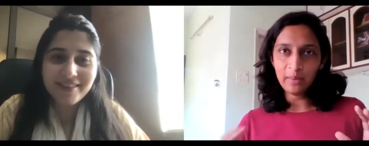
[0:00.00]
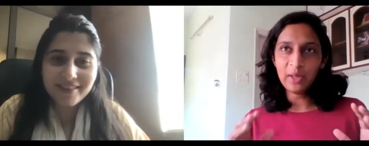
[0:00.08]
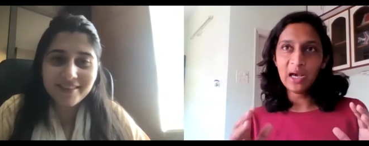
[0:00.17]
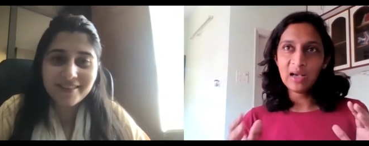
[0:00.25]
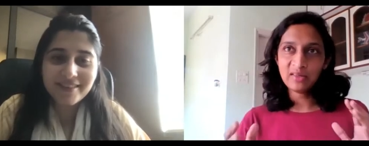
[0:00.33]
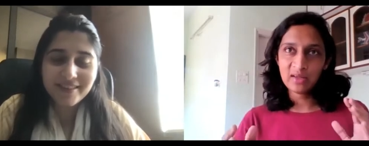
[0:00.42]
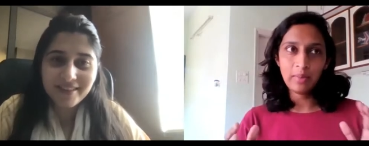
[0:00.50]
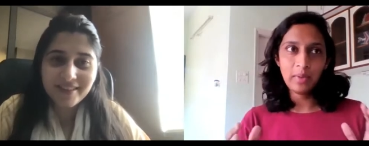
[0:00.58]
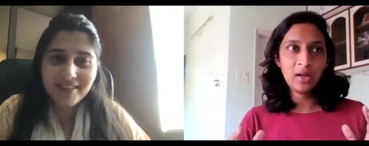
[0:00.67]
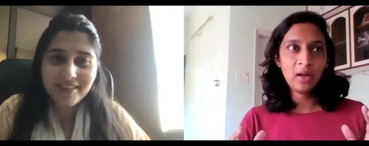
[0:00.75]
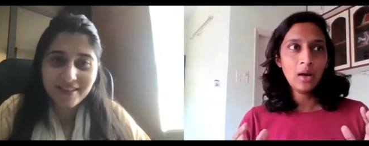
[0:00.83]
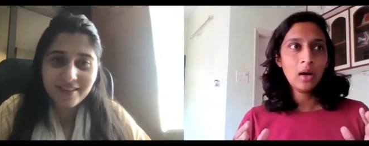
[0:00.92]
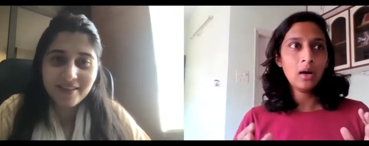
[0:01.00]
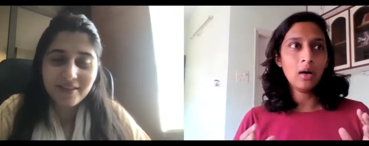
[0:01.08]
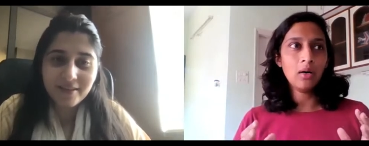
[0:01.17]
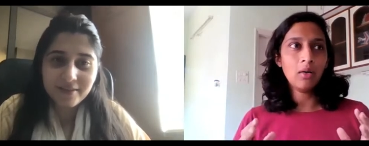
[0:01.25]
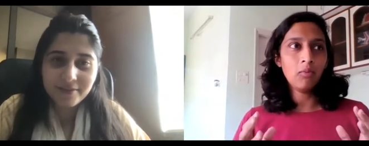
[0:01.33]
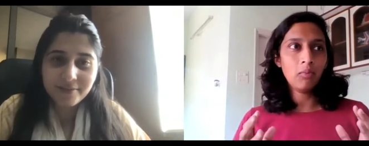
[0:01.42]
Speaker 1: and let me ask i mean
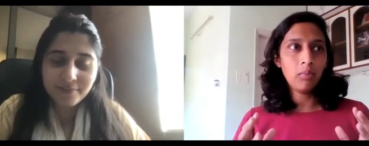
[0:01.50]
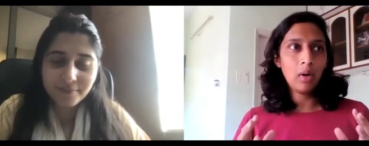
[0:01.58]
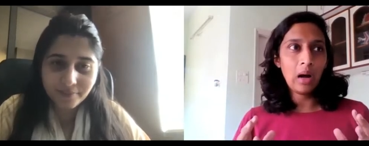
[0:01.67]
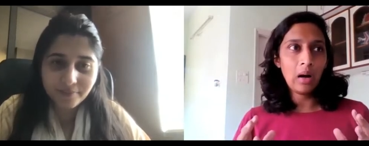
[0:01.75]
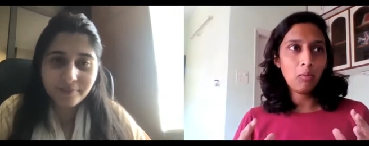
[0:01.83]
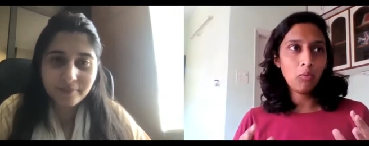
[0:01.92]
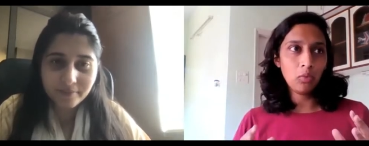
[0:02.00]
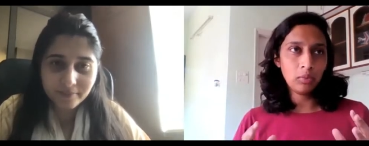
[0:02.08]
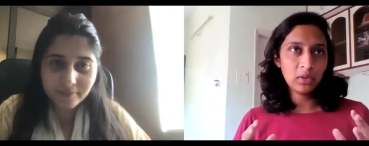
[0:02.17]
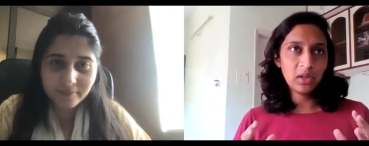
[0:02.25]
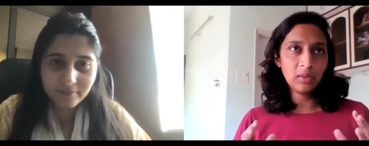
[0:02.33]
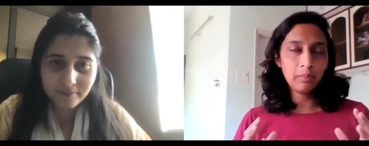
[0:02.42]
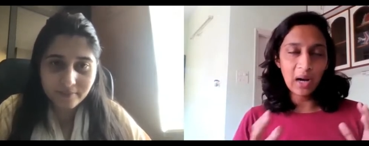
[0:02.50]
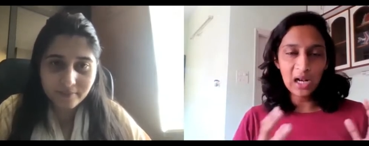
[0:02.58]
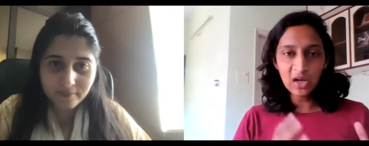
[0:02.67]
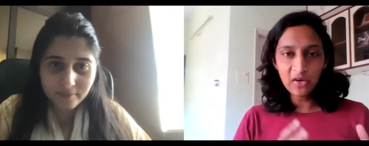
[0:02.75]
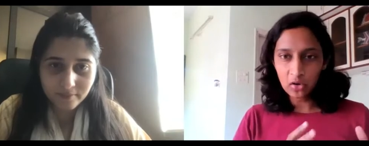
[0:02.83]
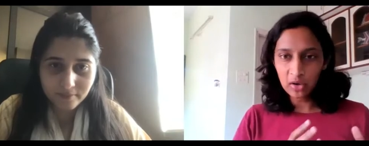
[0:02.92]
uh, the
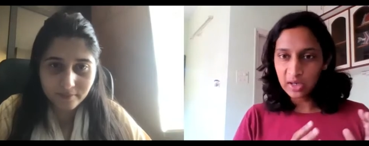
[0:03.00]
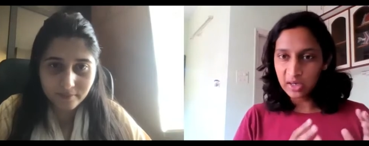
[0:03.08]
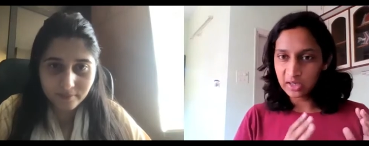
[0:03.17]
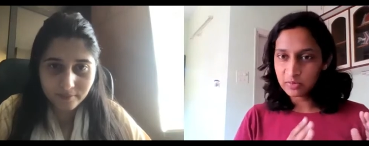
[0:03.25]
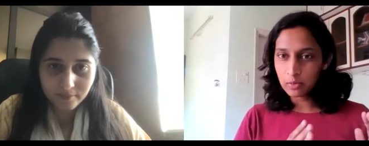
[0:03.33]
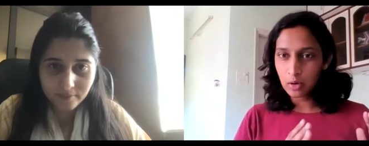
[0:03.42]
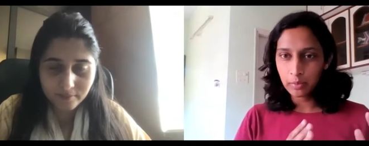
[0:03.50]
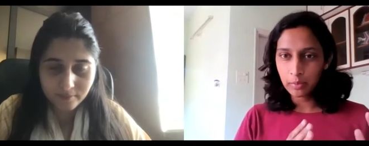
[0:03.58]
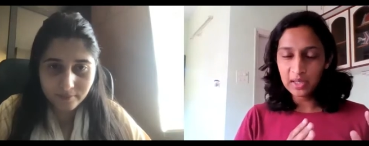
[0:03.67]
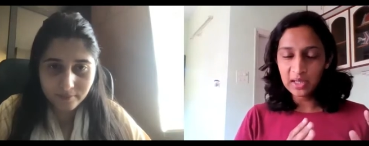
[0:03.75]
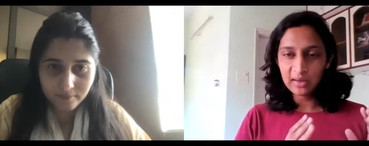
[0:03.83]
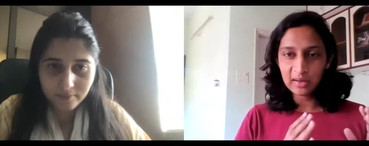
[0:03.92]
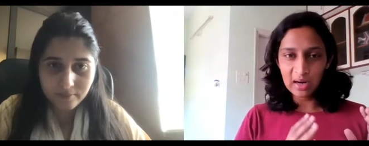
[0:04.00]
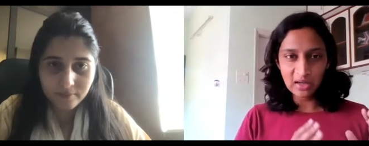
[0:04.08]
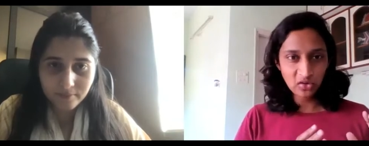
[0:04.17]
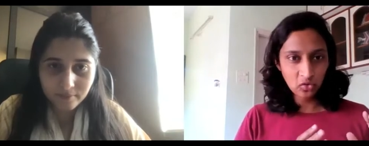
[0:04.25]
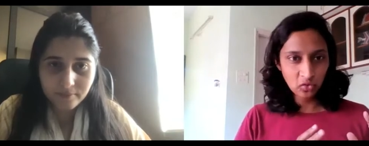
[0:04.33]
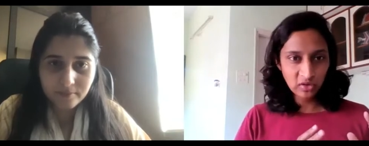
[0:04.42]
bulk of your cricket is probably
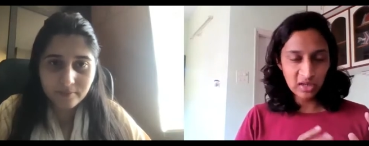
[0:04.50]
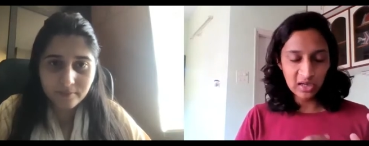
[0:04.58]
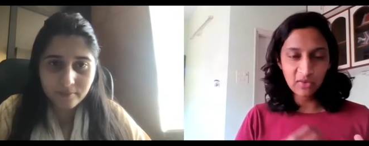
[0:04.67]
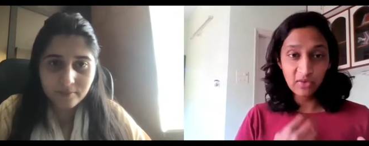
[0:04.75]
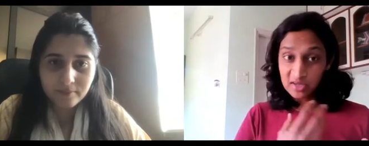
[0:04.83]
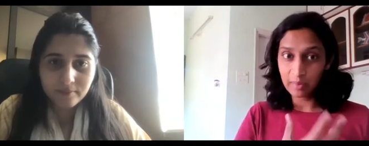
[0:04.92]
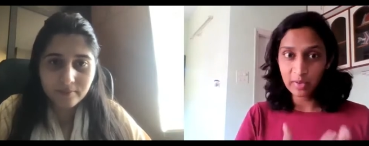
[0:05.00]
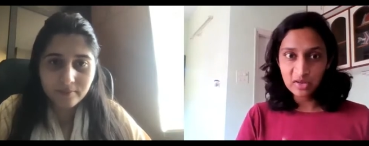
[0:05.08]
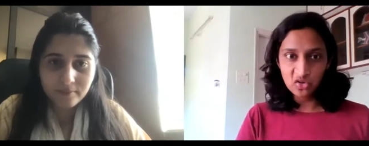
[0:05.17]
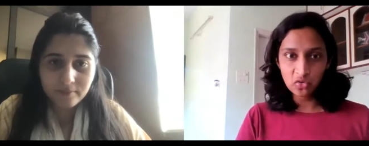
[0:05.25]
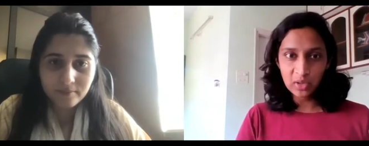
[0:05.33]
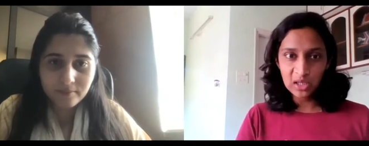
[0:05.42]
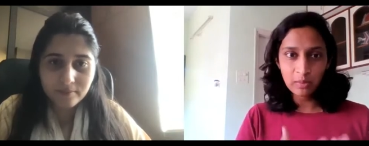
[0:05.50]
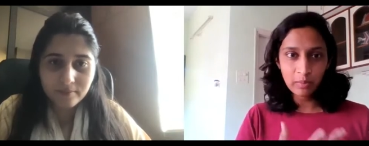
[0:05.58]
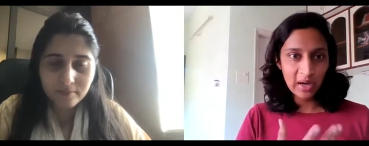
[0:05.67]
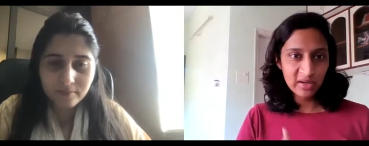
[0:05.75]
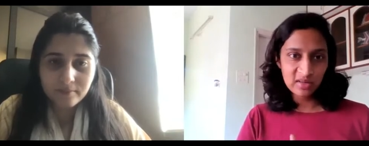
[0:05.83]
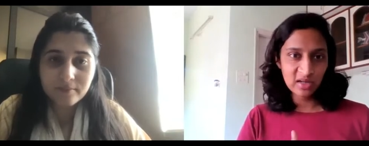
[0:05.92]
grassroots cricket, which I'm assuming in
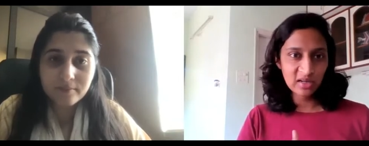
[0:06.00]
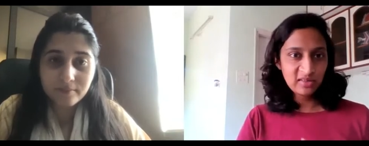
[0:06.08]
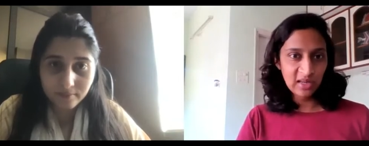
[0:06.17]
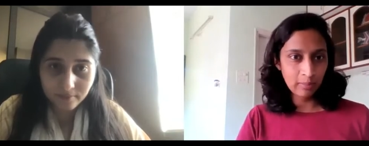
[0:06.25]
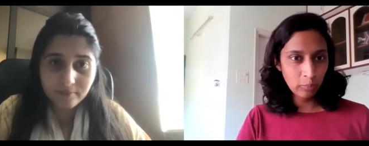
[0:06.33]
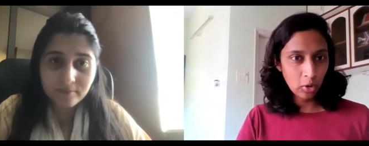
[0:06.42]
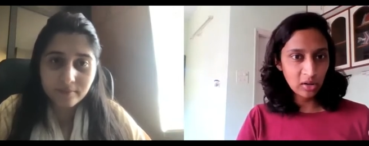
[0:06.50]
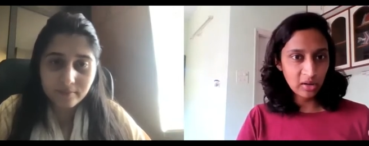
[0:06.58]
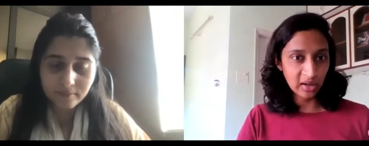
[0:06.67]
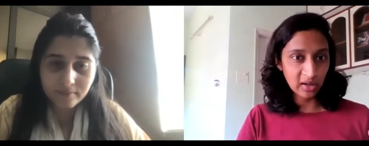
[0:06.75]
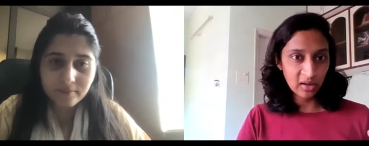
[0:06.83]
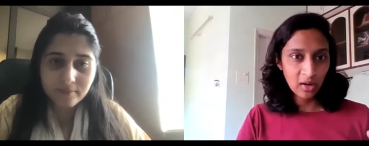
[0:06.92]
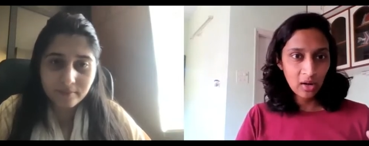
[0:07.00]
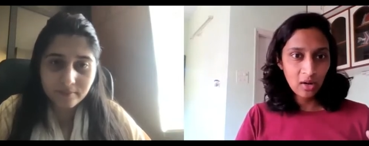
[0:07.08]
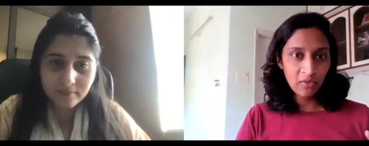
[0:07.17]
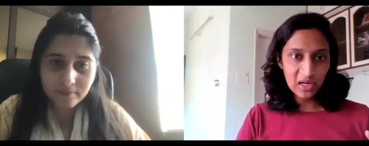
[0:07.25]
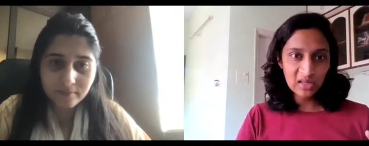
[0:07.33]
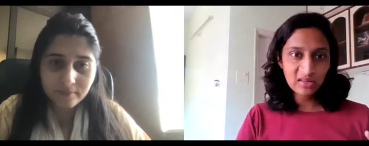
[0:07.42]
Pakistan is tape ball cricket,
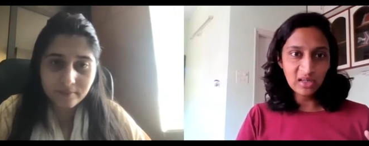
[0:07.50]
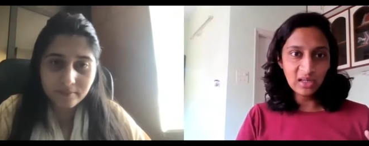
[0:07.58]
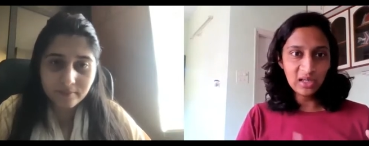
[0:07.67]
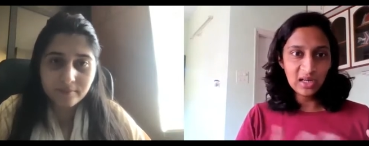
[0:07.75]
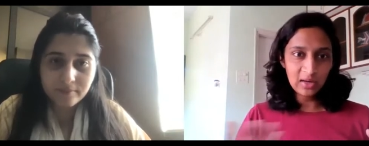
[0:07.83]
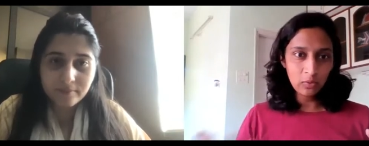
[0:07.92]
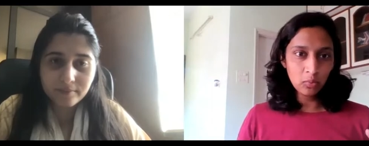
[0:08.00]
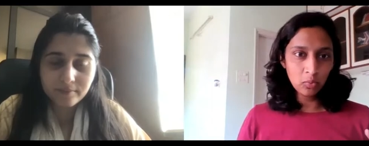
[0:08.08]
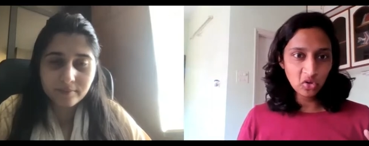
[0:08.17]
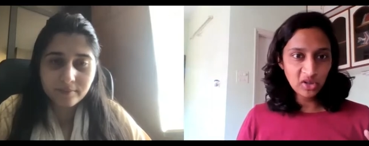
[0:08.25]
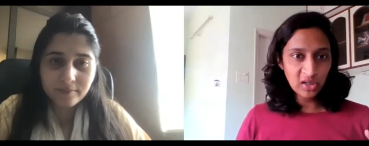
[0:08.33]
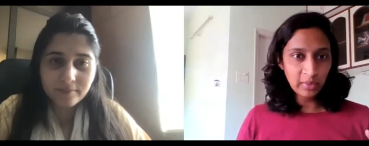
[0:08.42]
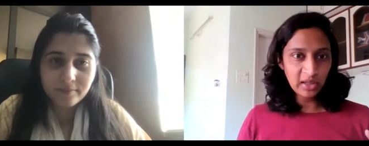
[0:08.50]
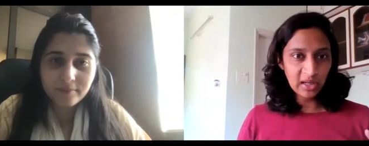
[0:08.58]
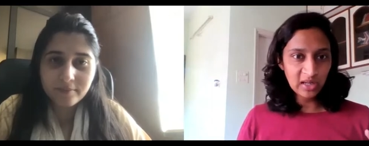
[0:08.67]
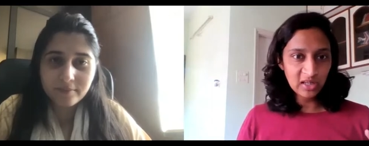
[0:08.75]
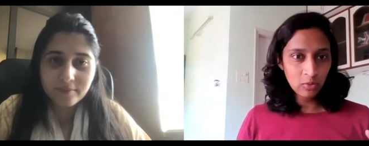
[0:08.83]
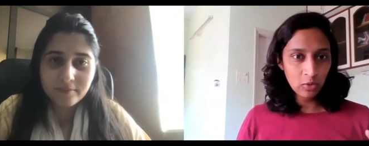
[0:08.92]
whereas in India it would mostly be
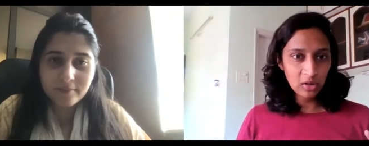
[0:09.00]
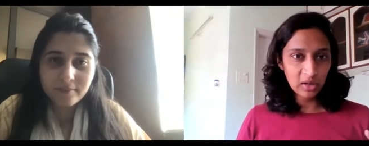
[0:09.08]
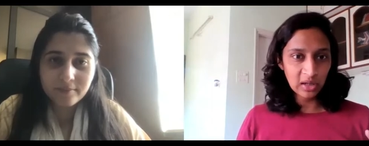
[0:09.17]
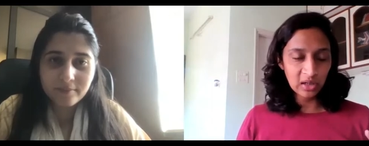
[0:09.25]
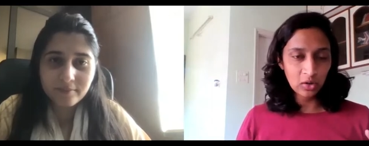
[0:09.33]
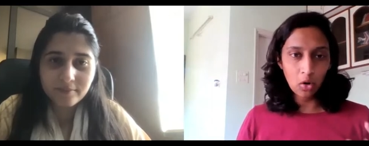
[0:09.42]
tennis ball cricket.